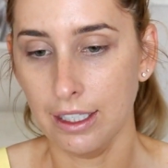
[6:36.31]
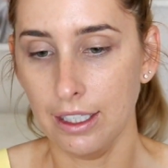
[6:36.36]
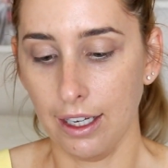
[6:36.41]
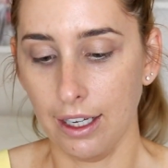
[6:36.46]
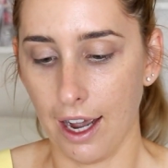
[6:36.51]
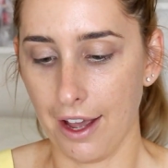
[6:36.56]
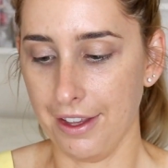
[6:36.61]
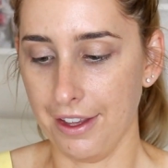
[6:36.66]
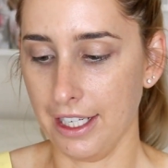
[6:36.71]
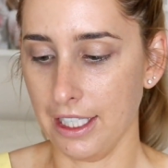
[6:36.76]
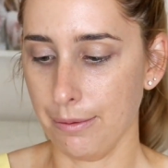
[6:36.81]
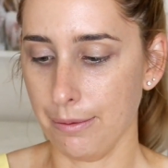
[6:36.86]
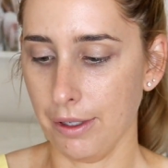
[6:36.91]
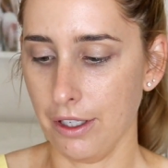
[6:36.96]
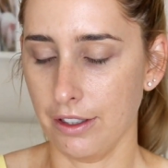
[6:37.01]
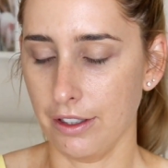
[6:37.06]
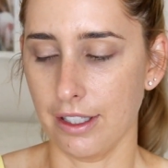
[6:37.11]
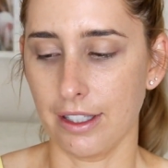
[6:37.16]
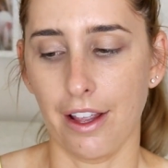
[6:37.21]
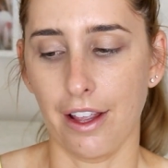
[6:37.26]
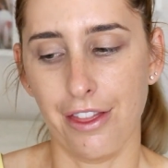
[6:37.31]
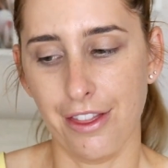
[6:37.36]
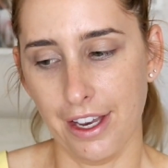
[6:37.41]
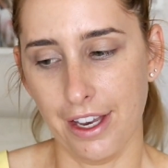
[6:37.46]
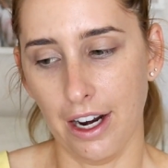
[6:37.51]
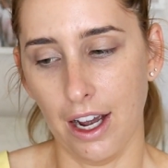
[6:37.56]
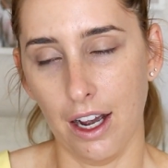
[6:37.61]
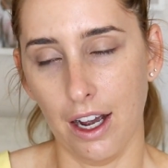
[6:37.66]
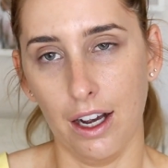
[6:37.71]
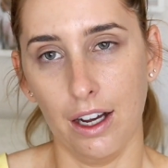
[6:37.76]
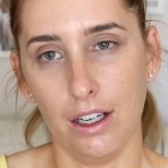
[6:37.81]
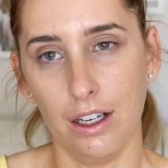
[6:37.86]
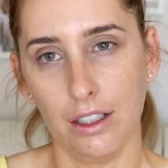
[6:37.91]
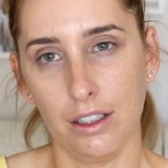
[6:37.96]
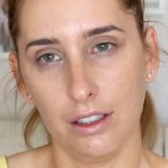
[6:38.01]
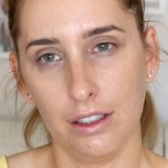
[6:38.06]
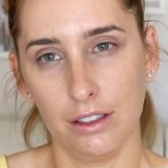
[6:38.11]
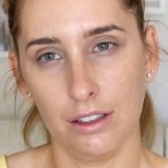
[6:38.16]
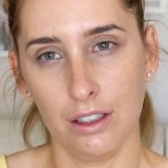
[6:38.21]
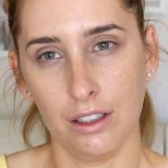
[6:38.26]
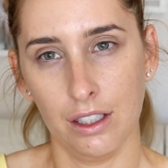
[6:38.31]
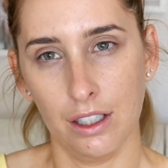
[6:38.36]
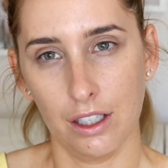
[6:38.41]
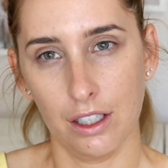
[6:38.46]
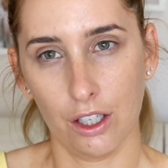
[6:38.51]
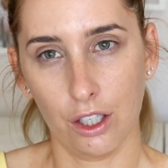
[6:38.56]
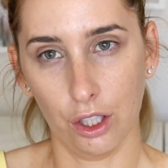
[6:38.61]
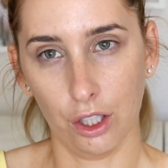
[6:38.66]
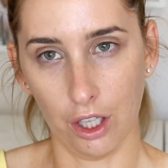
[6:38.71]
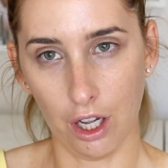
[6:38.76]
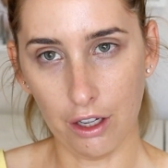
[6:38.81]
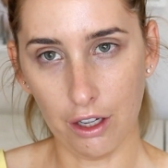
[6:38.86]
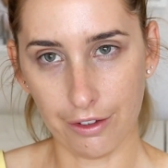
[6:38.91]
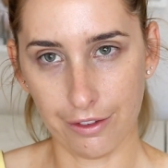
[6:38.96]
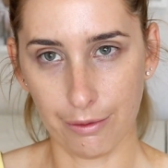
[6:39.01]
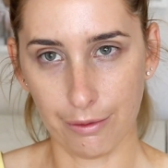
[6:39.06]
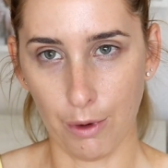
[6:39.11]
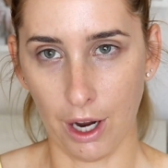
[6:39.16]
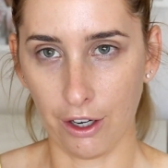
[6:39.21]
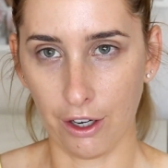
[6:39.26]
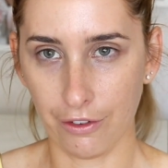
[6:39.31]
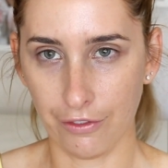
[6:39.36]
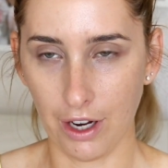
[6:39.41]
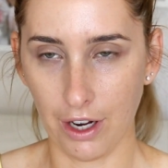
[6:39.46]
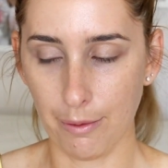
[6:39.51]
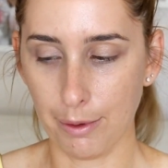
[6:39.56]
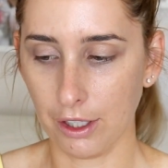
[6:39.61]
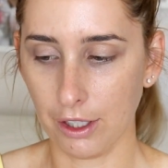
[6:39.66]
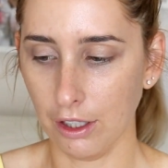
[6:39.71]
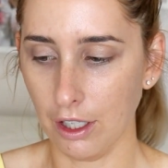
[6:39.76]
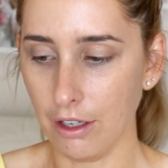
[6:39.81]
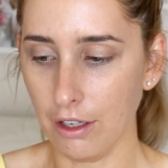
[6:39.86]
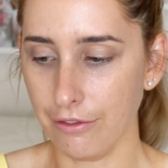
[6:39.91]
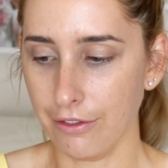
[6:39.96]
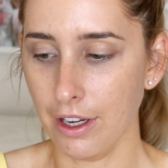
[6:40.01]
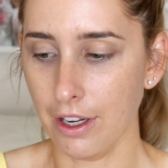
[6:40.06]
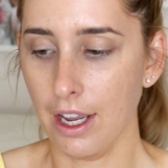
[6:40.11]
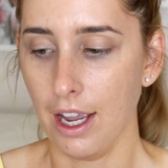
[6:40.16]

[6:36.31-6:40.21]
I think it's because it's a thinner cloth, microfiber cloth.